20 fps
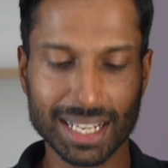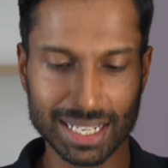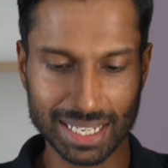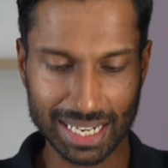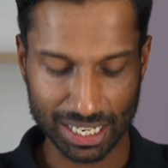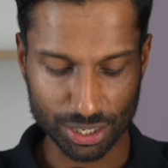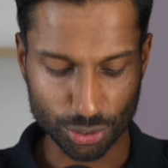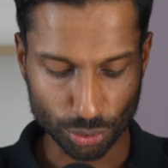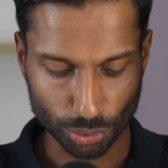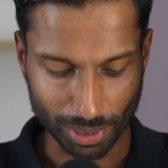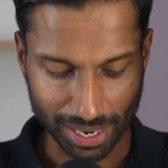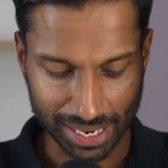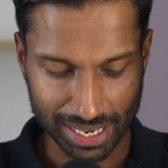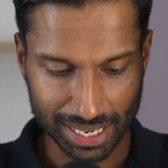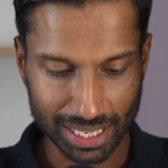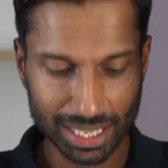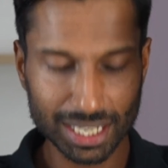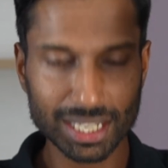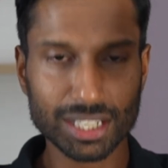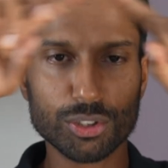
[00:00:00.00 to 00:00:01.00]
Now you're
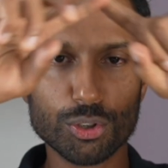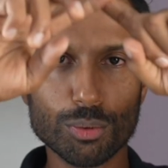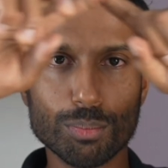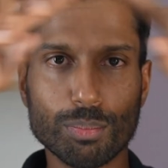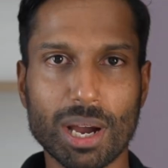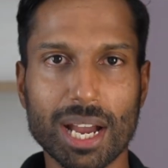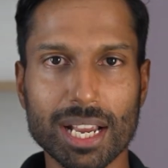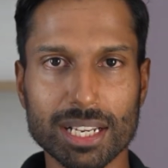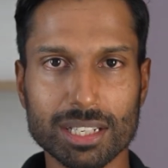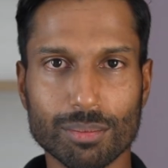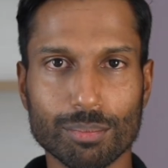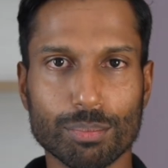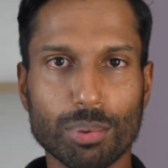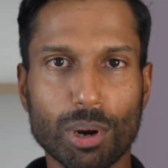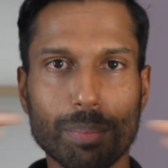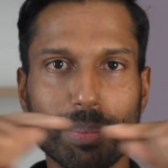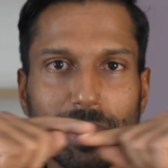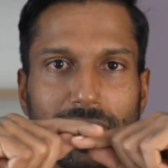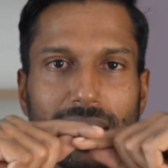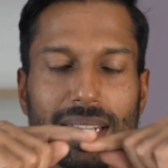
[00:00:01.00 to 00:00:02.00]
ready to buy some
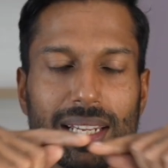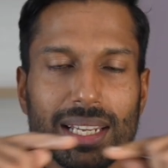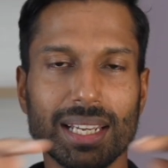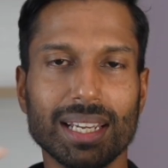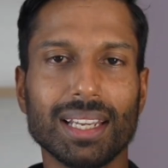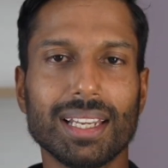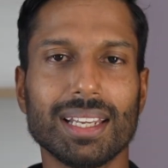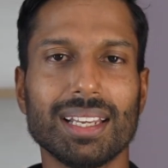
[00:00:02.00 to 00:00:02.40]
property.